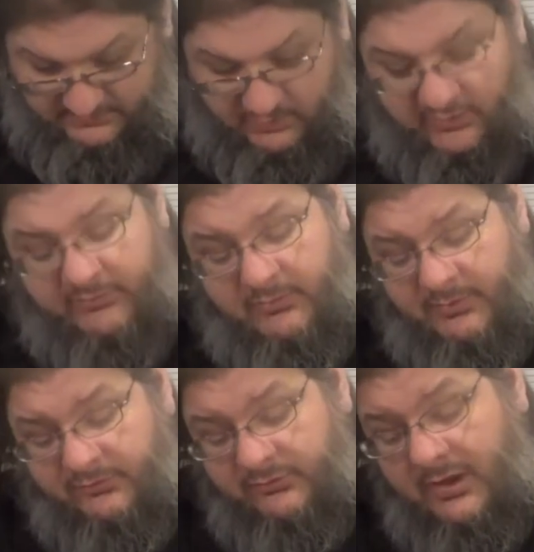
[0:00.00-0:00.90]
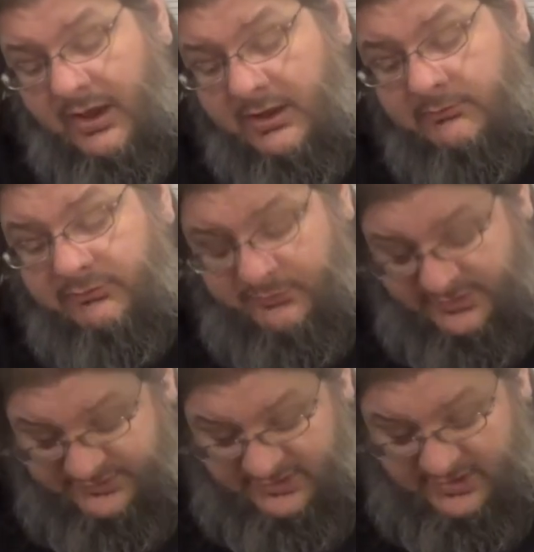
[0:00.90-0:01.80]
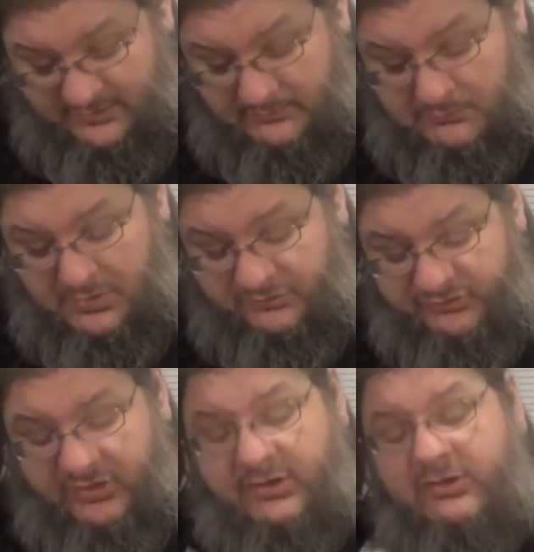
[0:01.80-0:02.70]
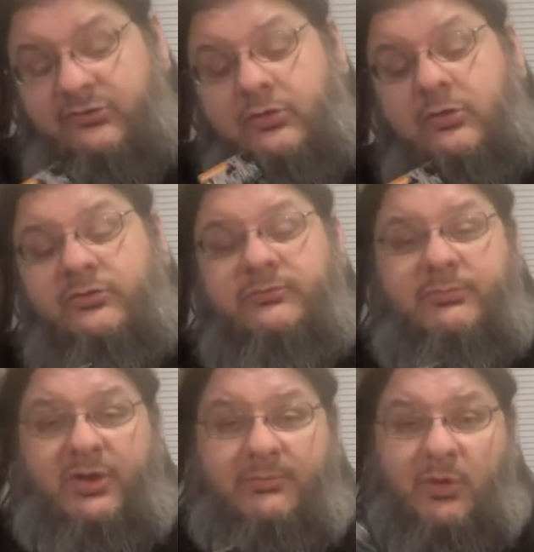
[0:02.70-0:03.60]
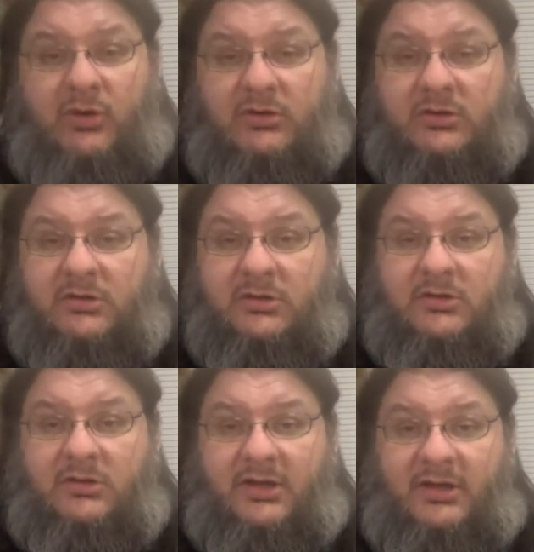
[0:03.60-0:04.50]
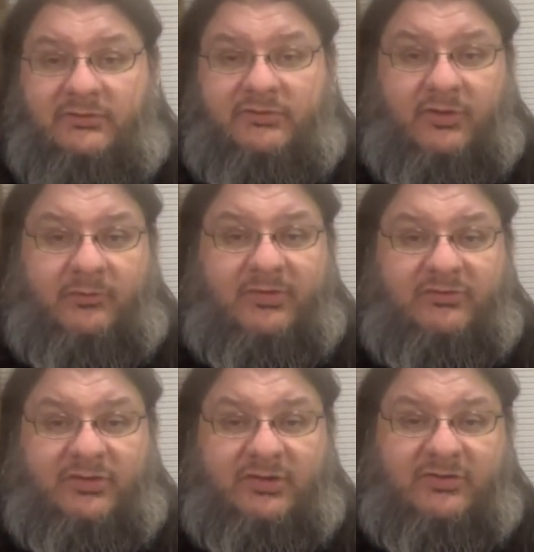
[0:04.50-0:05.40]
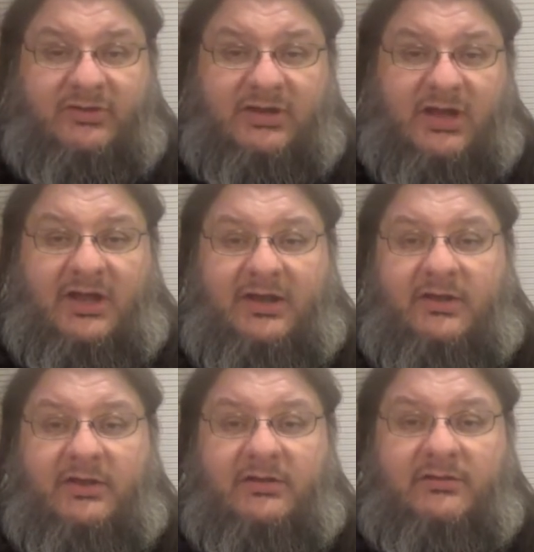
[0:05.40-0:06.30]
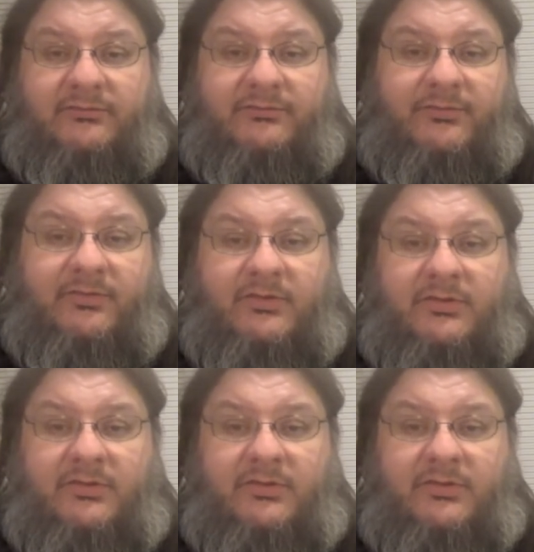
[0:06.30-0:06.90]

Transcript: Part of the promotional items was the Munchkin Ninja Turtles bookmark. As you know, Munchkin does a lot of